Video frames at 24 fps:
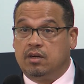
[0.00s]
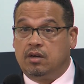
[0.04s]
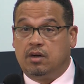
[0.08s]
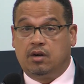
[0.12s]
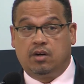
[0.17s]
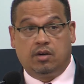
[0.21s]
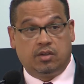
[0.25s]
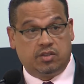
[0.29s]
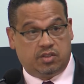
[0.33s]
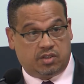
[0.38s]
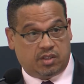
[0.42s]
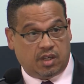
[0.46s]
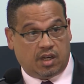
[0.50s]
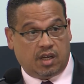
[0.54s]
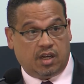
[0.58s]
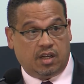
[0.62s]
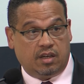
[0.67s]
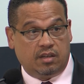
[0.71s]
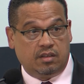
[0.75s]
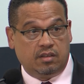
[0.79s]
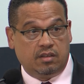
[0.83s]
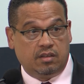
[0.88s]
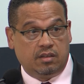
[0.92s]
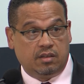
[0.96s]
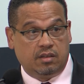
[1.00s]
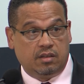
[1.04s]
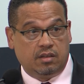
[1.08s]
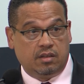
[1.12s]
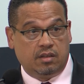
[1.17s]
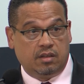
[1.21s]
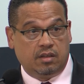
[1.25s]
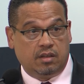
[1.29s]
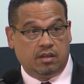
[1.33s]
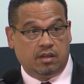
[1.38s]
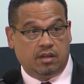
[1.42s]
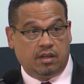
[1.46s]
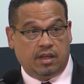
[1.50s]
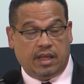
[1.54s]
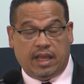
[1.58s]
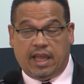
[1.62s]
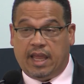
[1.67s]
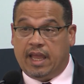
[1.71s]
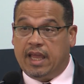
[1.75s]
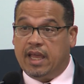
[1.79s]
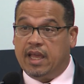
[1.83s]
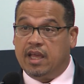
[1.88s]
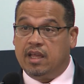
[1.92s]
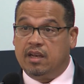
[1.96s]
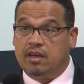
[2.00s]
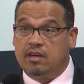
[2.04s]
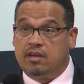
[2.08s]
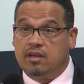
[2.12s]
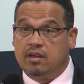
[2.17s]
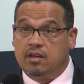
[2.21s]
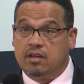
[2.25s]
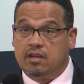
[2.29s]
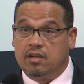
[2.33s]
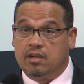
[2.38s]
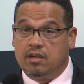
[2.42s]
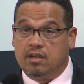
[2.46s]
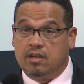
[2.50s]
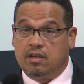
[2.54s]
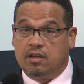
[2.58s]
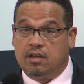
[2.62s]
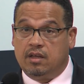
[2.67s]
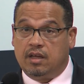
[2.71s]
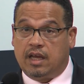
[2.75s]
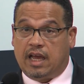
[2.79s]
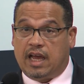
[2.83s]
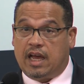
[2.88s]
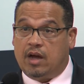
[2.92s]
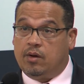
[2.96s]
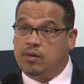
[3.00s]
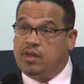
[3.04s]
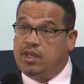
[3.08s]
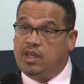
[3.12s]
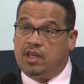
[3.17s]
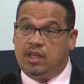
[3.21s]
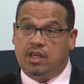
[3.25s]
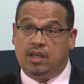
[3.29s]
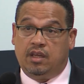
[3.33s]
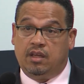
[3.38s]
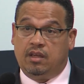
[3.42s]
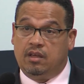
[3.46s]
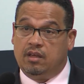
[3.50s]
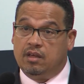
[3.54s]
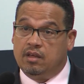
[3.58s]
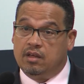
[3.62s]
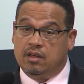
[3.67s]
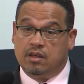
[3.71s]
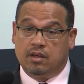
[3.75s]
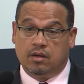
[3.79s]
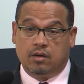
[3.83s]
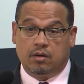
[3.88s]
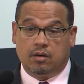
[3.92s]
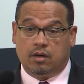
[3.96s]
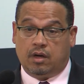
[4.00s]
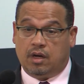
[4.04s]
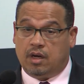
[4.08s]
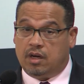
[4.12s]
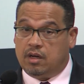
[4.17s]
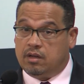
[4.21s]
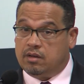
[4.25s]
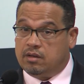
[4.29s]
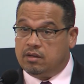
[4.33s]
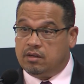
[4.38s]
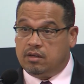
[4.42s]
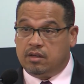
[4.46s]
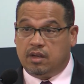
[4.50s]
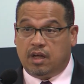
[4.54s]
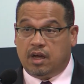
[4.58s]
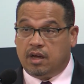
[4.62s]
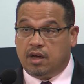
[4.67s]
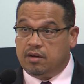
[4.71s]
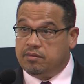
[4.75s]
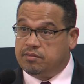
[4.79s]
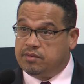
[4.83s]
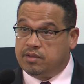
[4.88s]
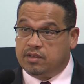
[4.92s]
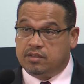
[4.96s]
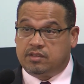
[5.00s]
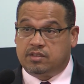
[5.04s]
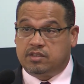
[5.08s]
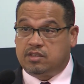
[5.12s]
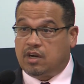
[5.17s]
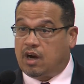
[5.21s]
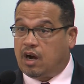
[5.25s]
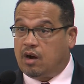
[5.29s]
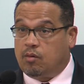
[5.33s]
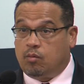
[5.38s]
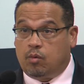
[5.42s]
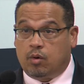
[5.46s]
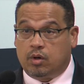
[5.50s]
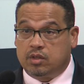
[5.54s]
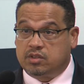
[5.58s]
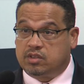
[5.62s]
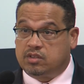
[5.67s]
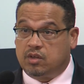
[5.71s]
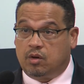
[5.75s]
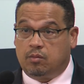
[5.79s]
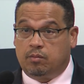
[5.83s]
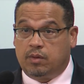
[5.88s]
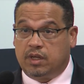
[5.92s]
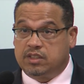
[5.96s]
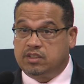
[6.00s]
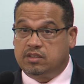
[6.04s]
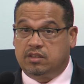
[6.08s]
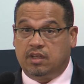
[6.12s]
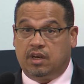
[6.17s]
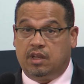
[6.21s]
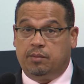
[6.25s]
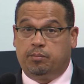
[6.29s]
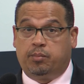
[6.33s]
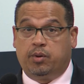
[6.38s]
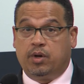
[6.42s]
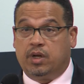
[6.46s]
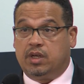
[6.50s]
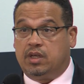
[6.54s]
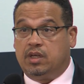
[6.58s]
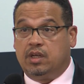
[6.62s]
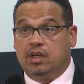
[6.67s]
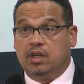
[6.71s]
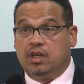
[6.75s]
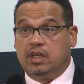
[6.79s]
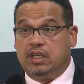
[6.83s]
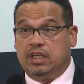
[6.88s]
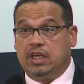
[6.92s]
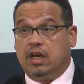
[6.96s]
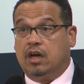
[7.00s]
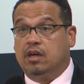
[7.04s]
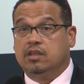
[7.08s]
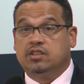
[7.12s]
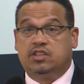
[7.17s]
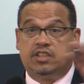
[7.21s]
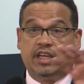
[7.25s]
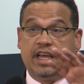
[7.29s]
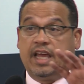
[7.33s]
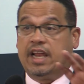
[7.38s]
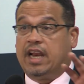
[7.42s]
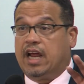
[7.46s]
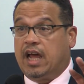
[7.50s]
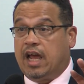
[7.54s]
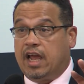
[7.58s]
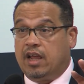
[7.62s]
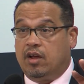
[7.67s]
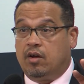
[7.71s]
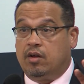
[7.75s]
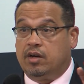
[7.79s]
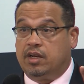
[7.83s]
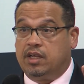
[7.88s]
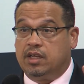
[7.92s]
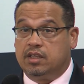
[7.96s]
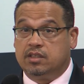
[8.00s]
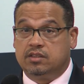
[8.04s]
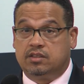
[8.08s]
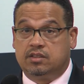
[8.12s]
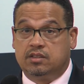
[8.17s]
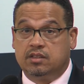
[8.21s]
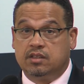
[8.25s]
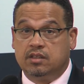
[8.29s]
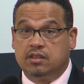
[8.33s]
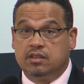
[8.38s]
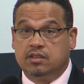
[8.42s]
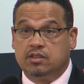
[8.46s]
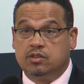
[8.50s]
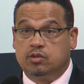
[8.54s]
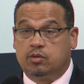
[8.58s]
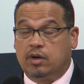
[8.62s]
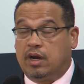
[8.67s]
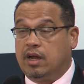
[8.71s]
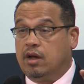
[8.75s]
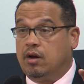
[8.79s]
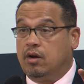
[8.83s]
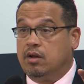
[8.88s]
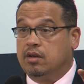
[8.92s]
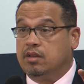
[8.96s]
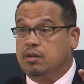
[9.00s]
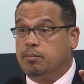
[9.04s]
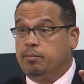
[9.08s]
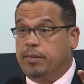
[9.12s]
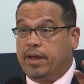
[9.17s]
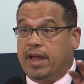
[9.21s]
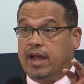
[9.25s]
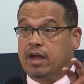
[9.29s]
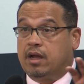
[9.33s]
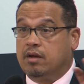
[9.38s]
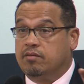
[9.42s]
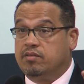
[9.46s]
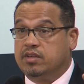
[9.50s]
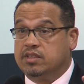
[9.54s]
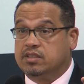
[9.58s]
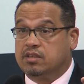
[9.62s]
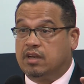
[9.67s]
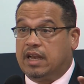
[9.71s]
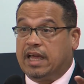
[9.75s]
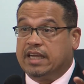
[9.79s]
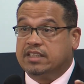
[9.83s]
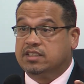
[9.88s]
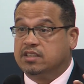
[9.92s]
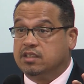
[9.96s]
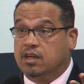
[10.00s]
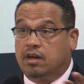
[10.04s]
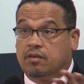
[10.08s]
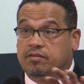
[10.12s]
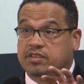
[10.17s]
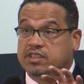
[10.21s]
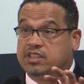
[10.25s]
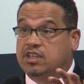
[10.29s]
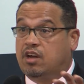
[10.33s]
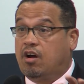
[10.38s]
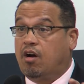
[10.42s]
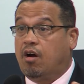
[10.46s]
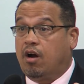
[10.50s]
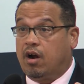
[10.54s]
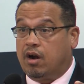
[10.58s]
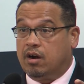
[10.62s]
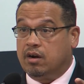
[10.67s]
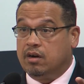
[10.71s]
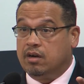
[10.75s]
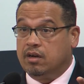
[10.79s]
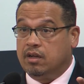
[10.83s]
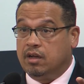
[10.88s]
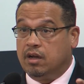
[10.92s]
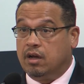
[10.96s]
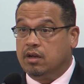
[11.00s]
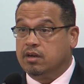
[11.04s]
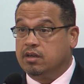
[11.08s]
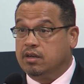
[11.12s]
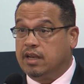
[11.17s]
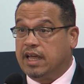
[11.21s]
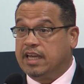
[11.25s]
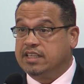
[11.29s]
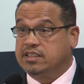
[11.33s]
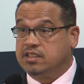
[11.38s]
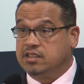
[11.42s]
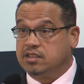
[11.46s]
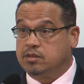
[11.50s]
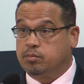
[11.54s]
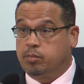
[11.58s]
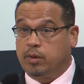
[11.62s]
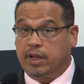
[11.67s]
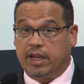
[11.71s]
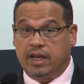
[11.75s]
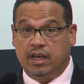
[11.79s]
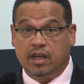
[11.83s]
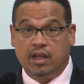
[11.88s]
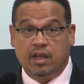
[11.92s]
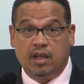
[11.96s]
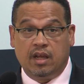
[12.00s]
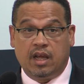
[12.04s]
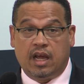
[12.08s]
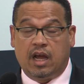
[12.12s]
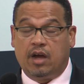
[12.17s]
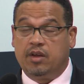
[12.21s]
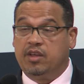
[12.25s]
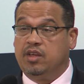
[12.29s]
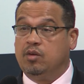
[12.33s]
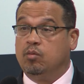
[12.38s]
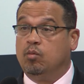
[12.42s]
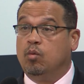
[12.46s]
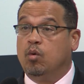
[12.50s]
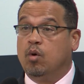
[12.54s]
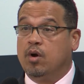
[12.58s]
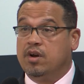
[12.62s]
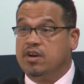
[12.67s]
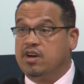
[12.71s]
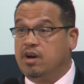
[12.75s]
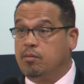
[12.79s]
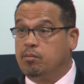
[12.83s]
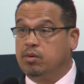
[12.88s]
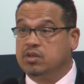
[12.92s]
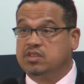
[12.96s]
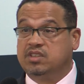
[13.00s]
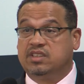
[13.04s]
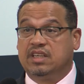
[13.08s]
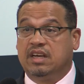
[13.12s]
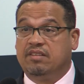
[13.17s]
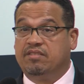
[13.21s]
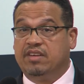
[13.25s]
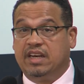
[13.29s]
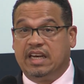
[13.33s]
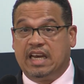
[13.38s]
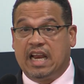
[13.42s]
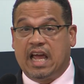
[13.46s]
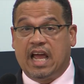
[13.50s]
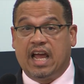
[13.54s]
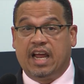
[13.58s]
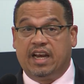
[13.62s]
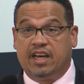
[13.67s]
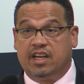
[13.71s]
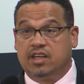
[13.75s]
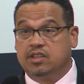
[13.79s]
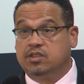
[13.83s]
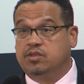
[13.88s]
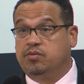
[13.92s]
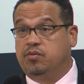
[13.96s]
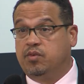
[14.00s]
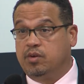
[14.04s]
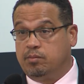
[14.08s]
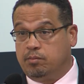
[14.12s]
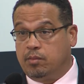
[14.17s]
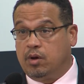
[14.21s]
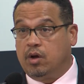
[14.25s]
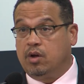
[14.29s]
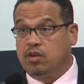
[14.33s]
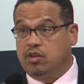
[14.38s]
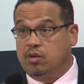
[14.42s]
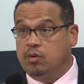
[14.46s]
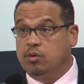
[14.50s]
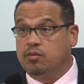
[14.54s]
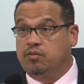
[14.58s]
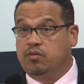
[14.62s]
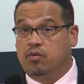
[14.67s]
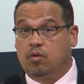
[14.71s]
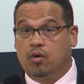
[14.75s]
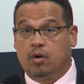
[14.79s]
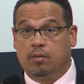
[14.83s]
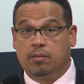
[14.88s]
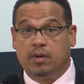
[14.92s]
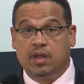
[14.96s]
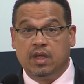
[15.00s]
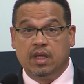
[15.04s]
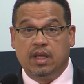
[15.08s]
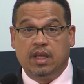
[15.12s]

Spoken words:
her son and how he loved Star Wars so much that he put Young Jedi on the back of his car on the license plate, how he wore number 79 in his football uniform,